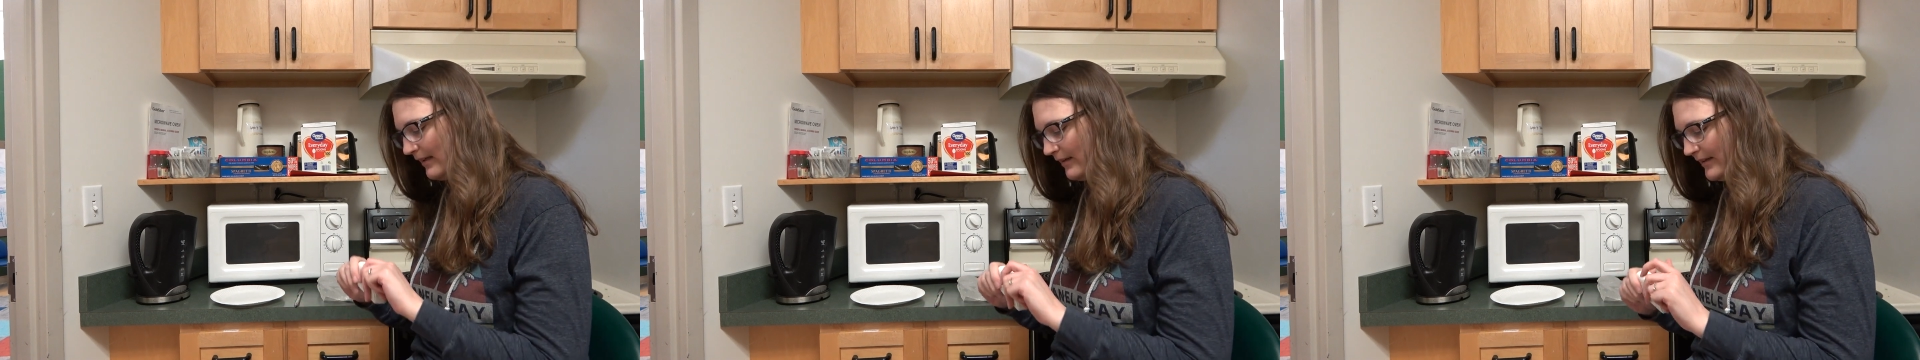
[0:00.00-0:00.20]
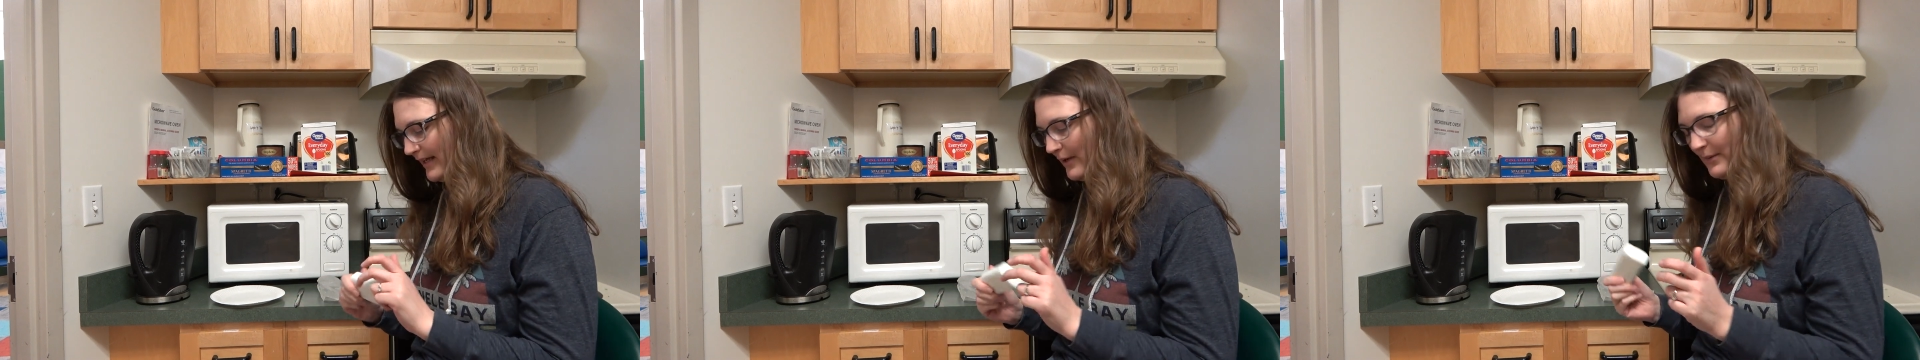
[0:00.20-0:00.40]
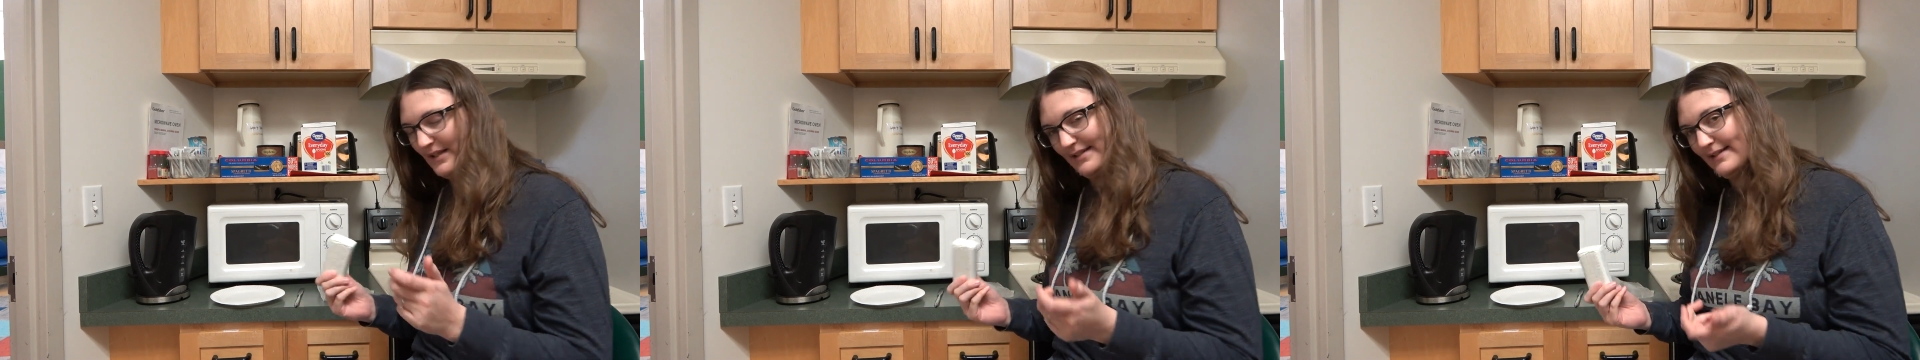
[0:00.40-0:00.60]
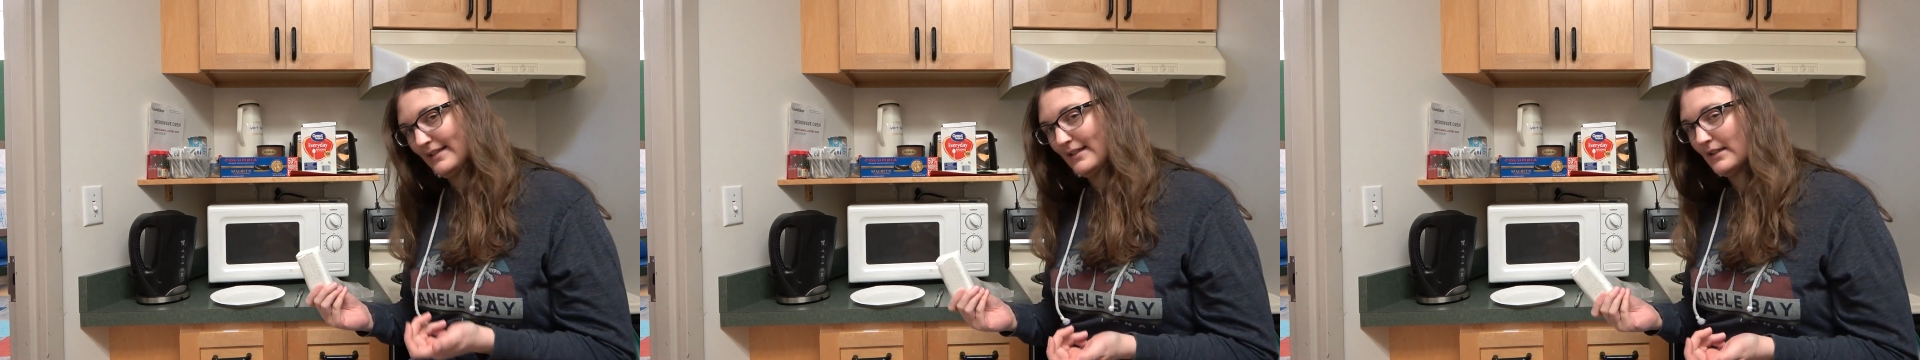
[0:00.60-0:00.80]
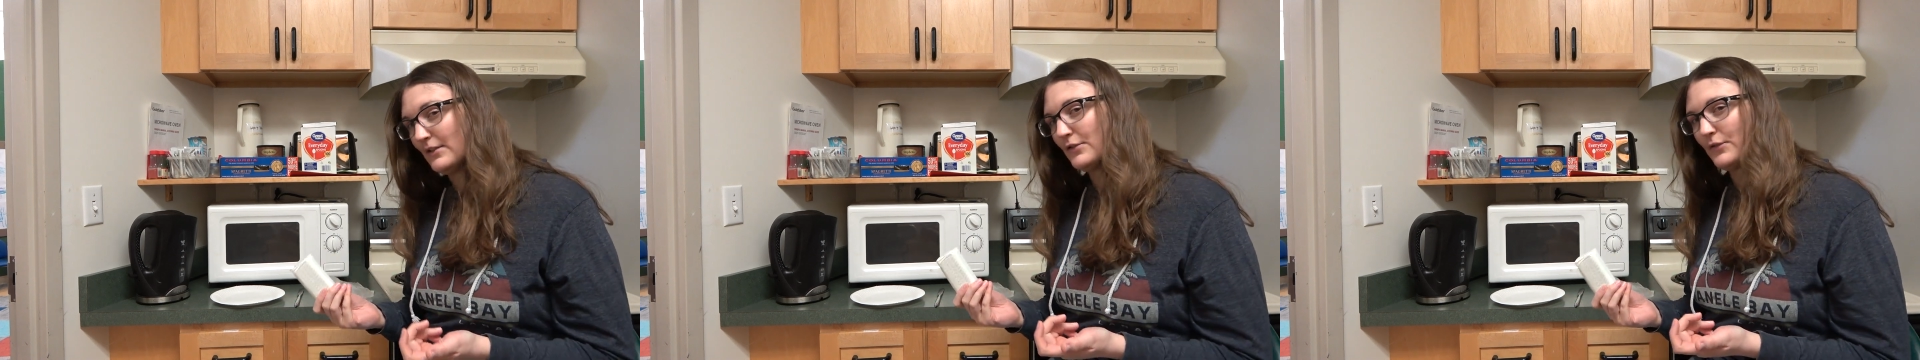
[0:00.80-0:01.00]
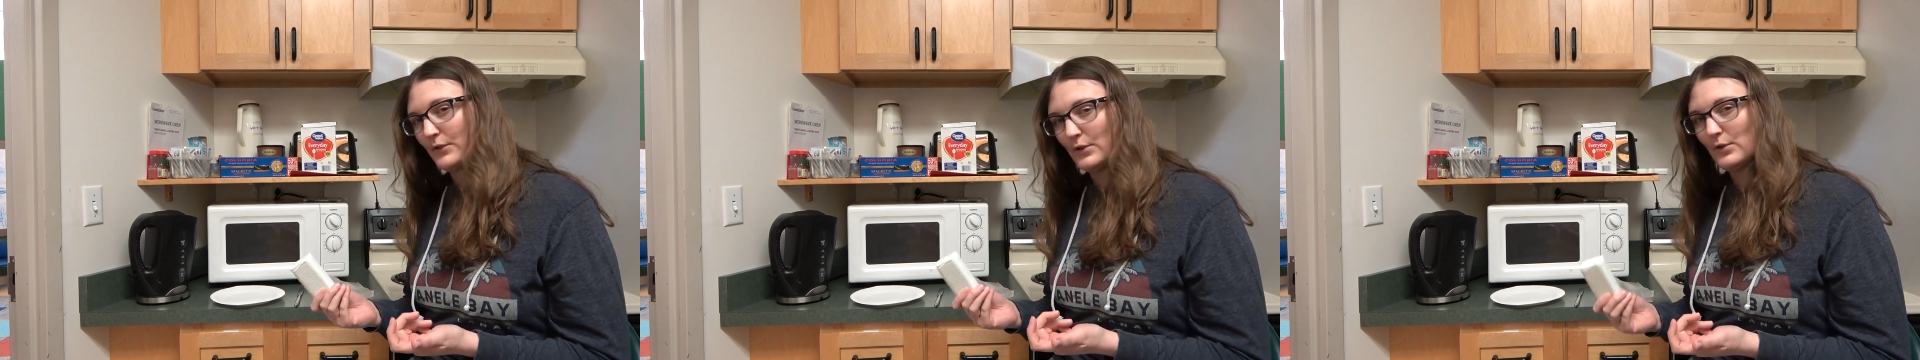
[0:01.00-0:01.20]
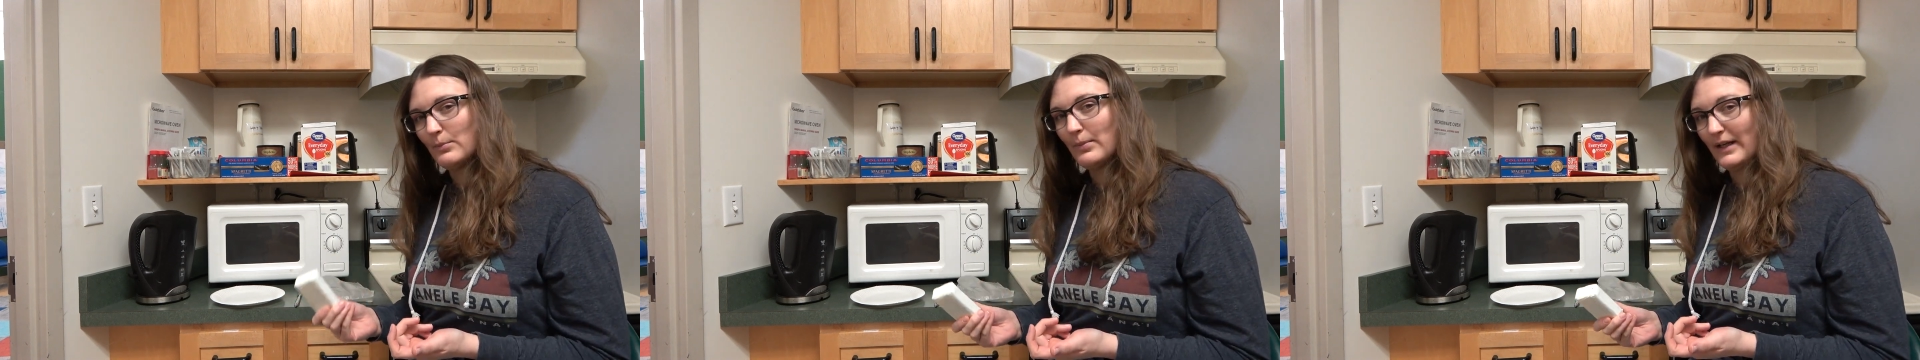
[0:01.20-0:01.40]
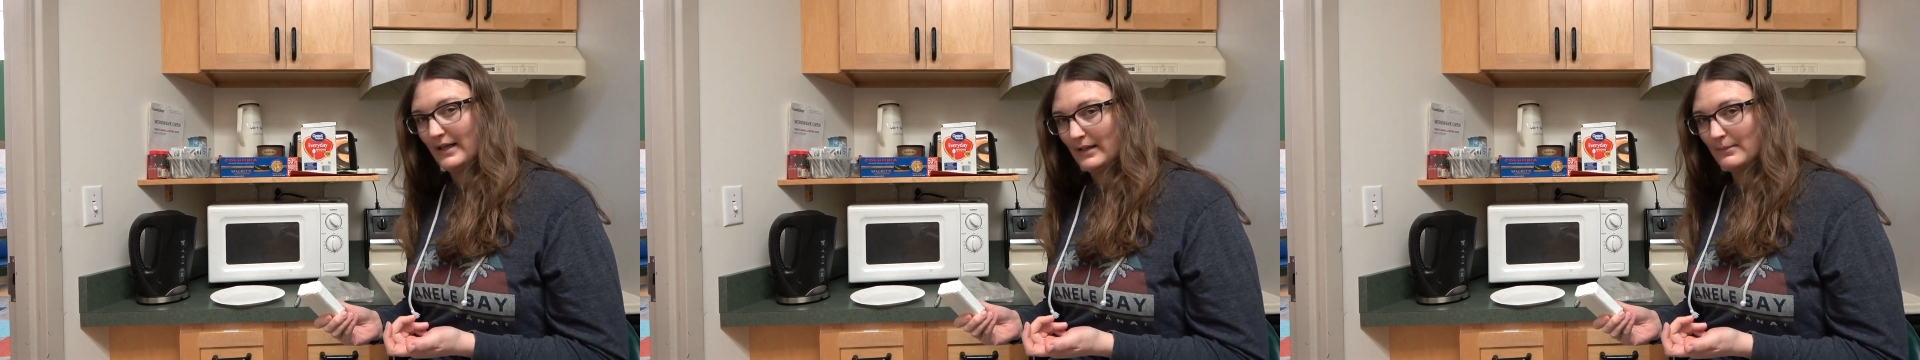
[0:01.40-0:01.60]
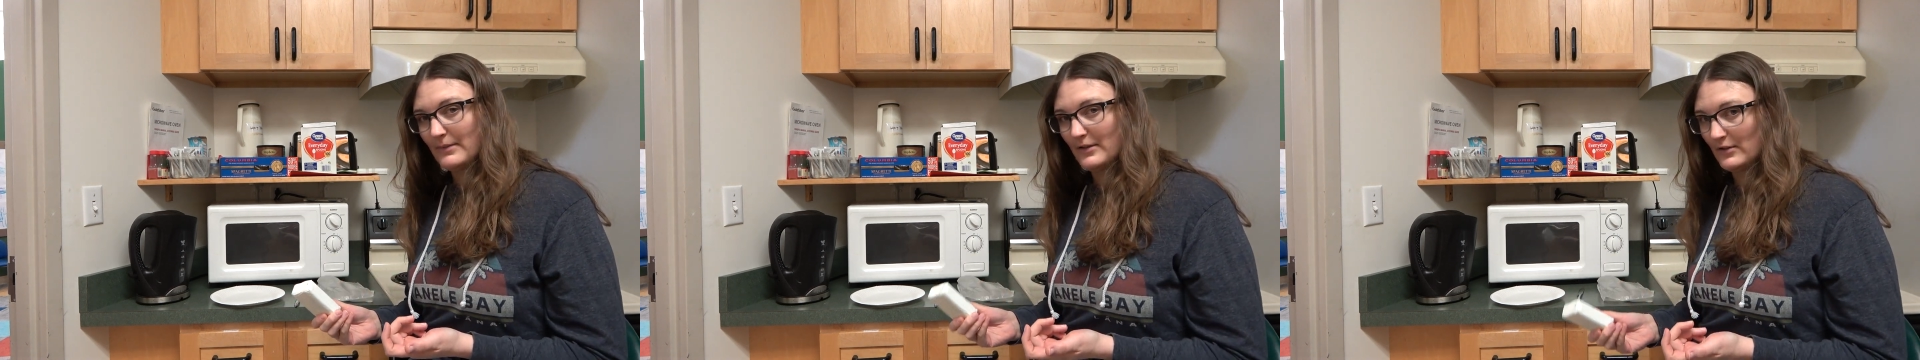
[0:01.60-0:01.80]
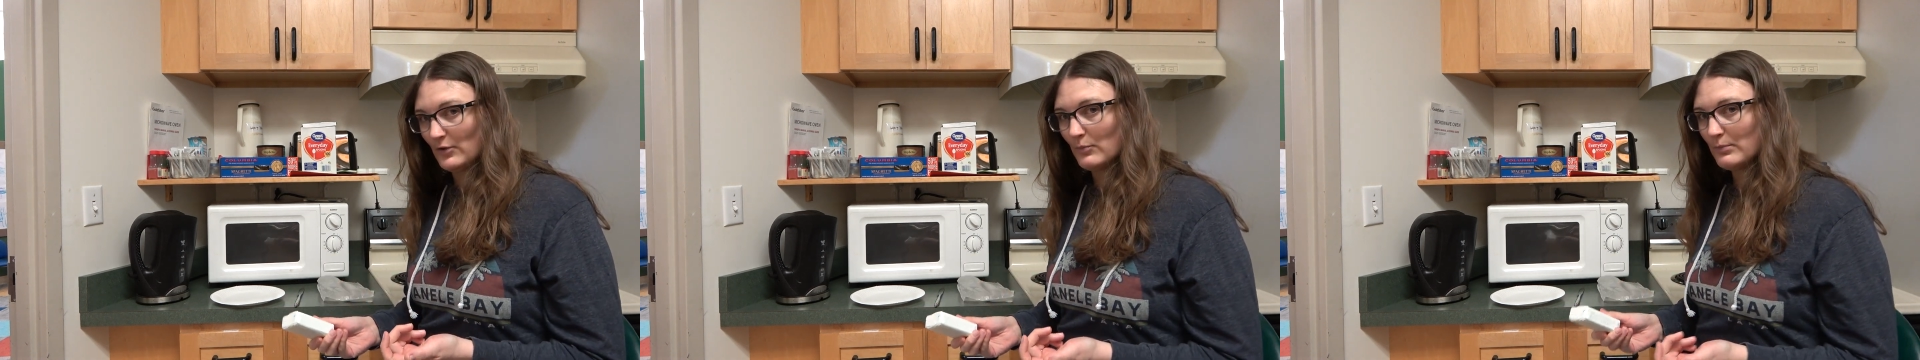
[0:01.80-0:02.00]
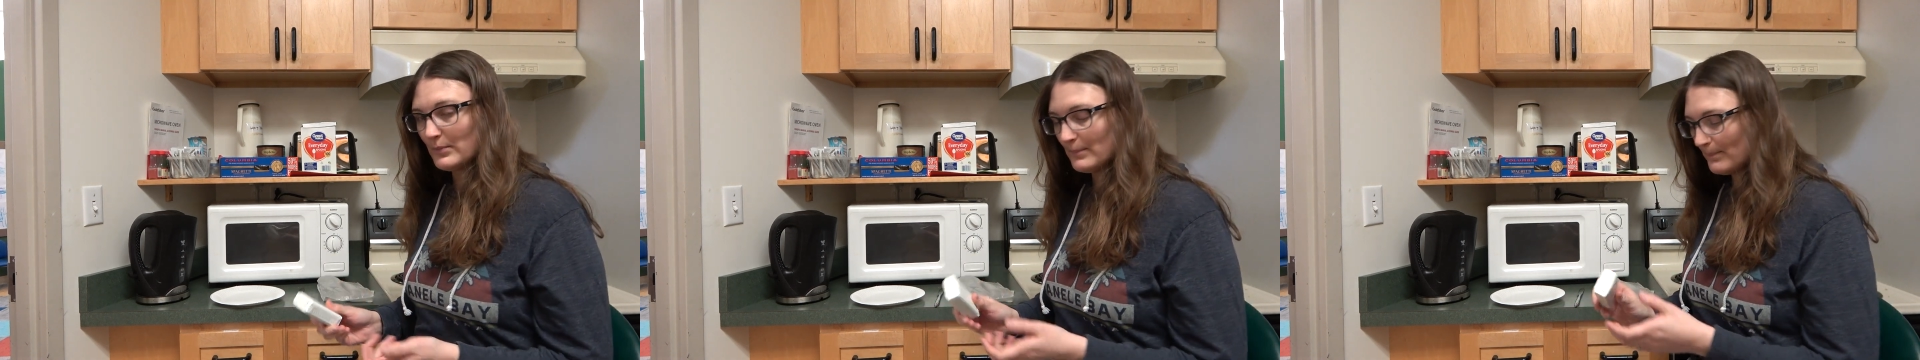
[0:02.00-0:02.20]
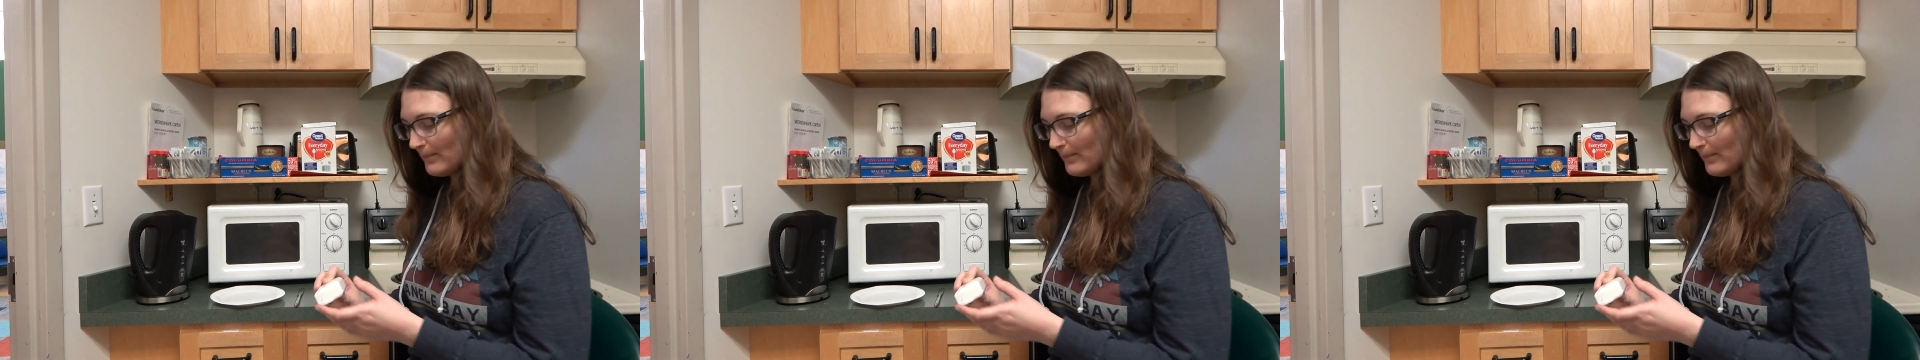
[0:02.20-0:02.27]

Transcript: on how easy it is for you to break up the soap.